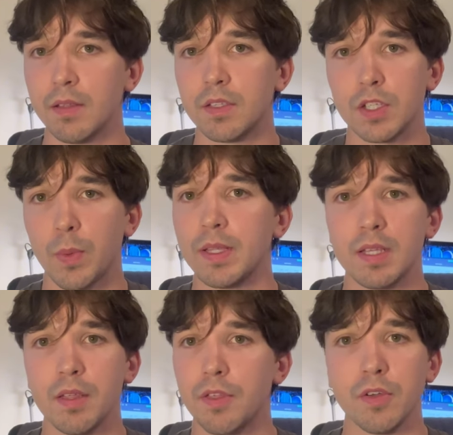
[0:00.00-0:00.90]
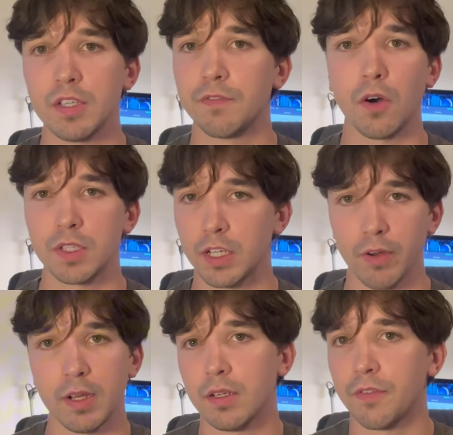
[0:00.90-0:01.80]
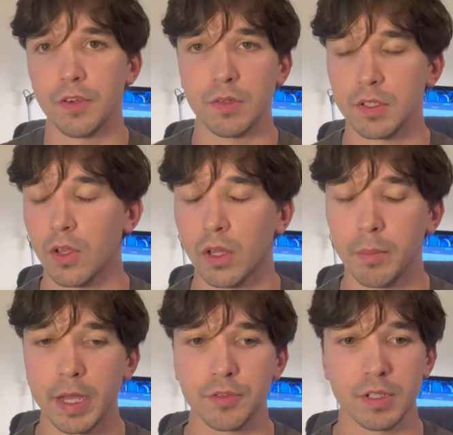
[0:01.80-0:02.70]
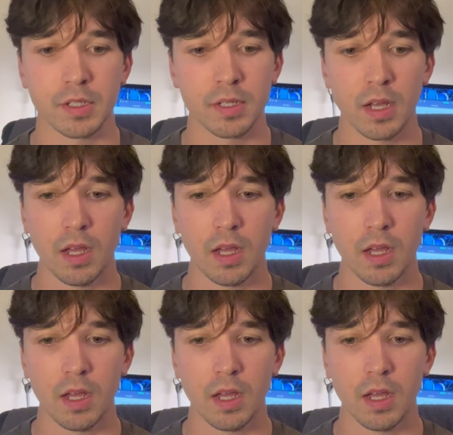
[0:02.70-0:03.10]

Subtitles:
to 20, 30, 40 grand if you're installing batteries.